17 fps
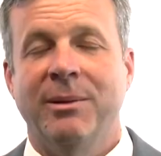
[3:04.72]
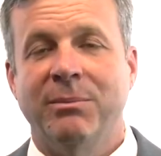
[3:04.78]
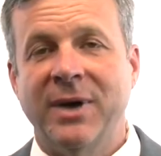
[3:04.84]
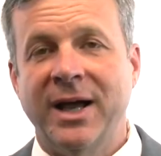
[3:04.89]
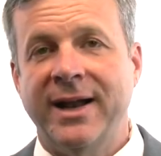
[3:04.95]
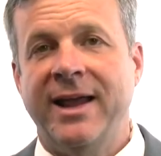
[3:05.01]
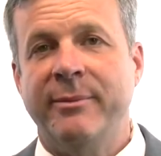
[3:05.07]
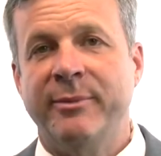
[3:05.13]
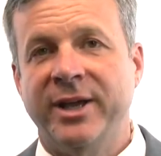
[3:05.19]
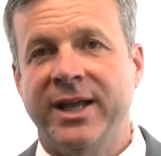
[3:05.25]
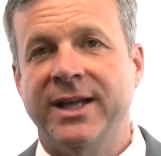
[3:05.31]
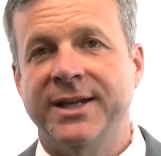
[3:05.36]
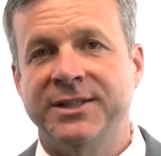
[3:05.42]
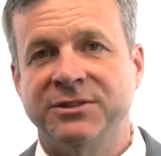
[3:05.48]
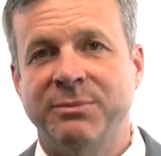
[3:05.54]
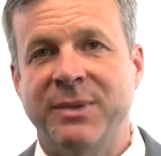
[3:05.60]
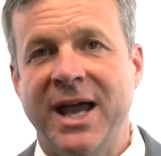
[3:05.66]
My name again is
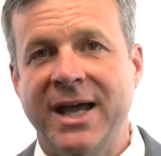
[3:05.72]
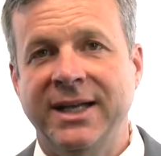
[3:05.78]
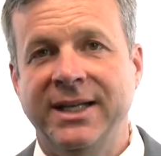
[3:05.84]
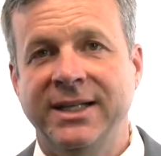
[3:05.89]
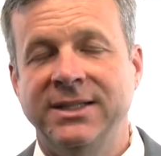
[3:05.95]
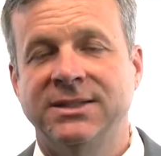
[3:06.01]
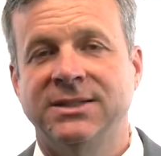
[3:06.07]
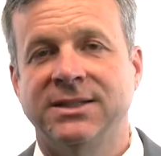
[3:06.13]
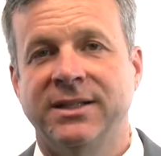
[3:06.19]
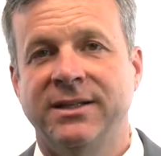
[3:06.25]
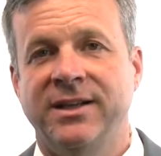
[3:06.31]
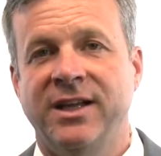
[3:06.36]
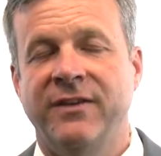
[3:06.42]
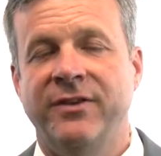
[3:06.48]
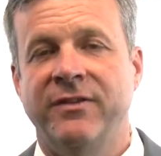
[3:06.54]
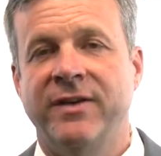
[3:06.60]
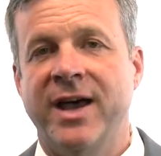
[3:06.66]
Matt Eason. If
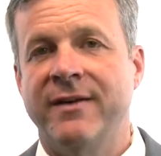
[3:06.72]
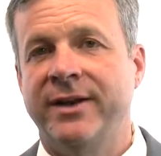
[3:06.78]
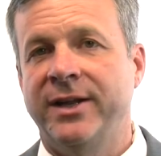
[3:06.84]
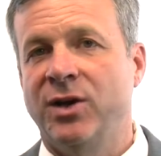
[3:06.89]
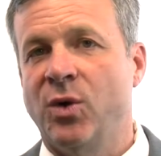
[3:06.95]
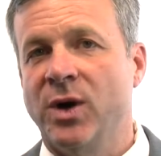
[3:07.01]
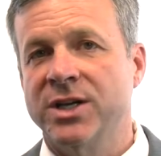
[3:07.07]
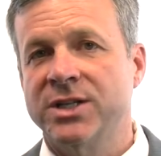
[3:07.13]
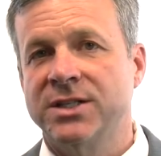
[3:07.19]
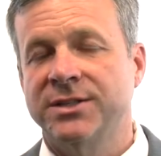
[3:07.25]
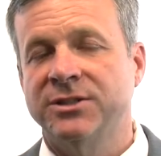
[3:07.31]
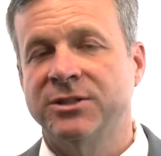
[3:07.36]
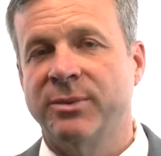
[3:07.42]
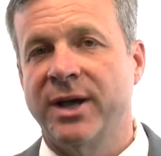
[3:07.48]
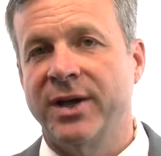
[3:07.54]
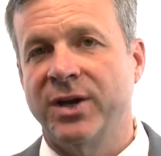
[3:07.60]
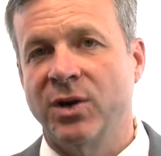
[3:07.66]
you have any questions
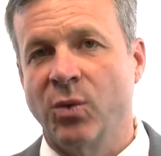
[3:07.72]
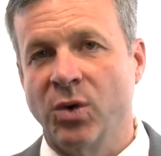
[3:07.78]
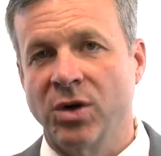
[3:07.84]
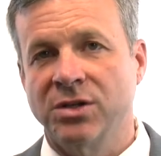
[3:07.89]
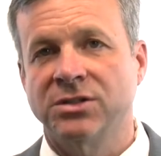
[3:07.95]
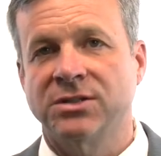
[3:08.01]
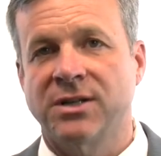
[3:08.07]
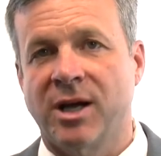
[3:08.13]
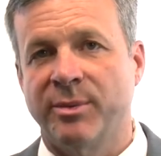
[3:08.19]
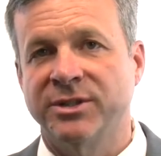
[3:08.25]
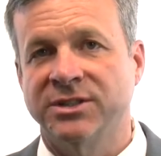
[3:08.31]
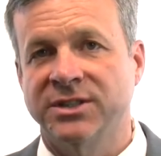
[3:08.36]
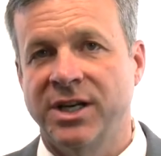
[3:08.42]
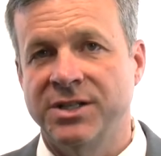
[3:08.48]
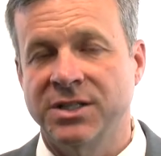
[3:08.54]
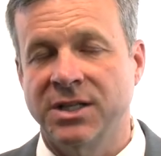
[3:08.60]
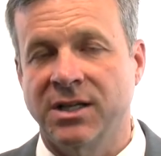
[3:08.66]
about your workers'
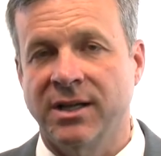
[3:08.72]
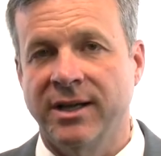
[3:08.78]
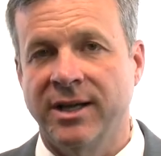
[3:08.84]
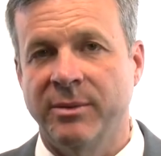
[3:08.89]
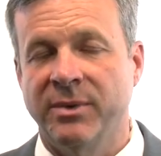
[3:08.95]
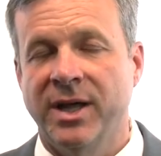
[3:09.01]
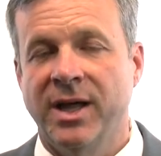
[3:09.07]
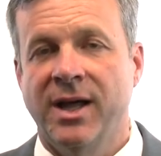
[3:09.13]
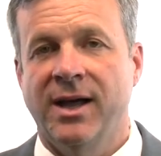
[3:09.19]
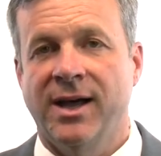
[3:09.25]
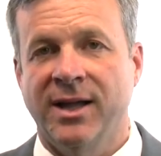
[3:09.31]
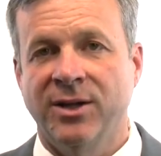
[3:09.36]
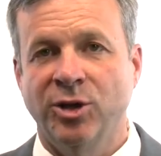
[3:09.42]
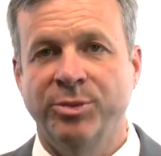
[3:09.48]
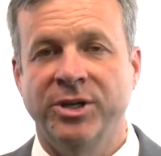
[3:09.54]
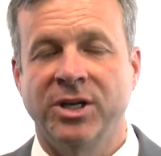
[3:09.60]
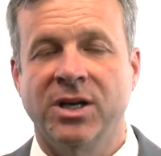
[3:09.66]
compensation claim, I
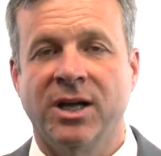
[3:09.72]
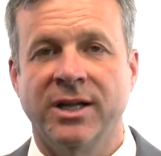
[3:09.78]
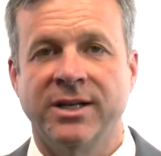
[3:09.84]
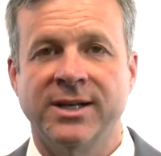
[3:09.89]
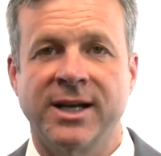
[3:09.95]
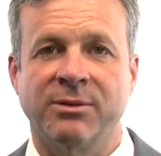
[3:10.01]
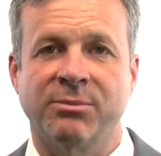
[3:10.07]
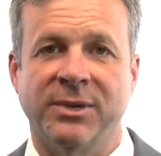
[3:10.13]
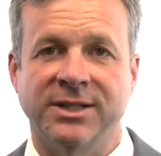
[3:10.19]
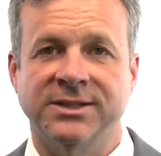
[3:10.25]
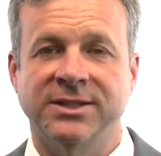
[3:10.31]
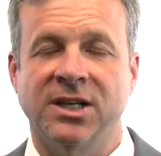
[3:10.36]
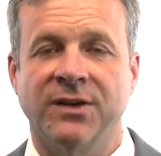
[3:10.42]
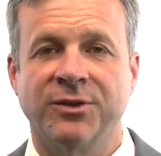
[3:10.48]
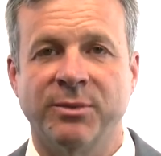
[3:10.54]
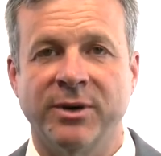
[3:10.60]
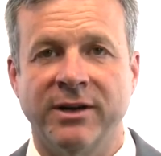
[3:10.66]
hope you contact myself
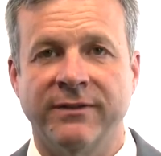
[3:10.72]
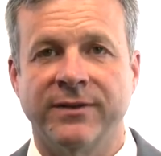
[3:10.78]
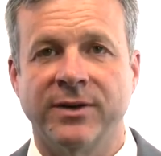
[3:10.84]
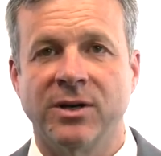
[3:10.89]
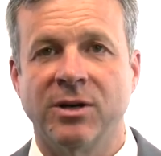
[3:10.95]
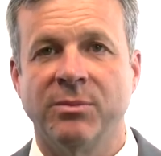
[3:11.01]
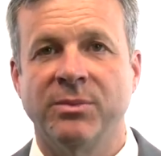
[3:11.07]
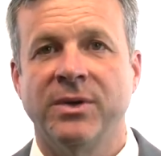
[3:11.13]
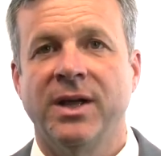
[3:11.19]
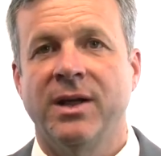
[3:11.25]
or my firm.